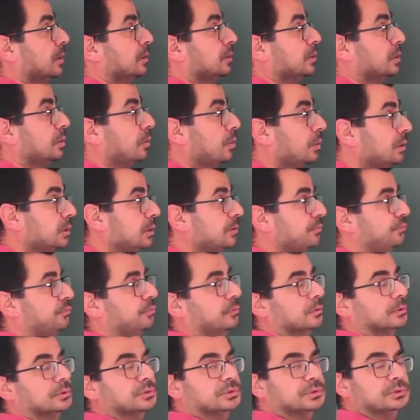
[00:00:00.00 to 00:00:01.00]
The only
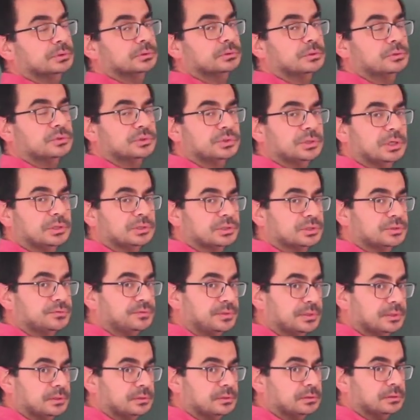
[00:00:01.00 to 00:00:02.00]
force those charges
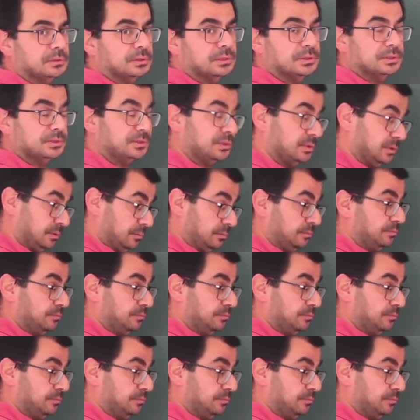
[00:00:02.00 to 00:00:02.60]
feel is